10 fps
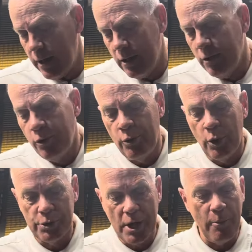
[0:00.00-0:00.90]
who
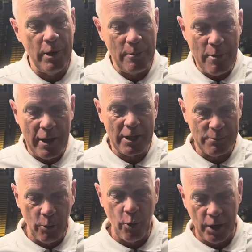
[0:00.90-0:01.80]
knows how many minutes,
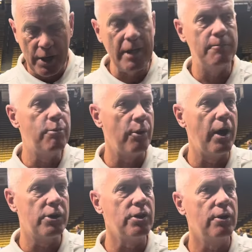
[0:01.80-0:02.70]
but we're going to need
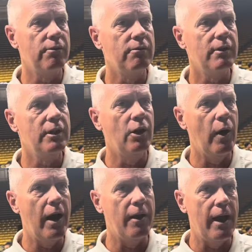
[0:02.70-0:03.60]
production
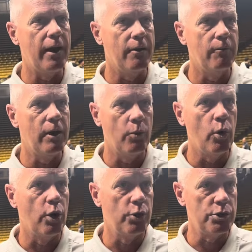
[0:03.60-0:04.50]
out of
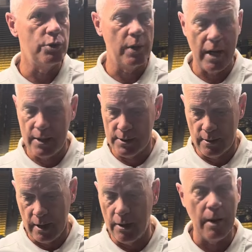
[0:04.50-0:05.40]
one of those two guys
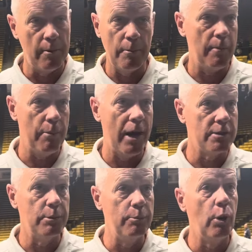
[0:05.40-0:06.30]
and
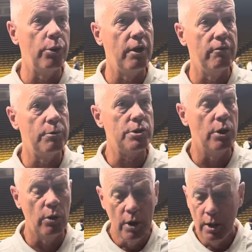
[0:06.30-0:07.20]
possibly both of them.
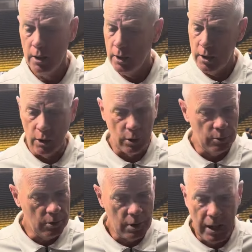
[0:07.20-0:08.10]
So,
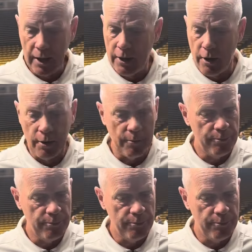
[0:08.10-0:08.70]
again, they're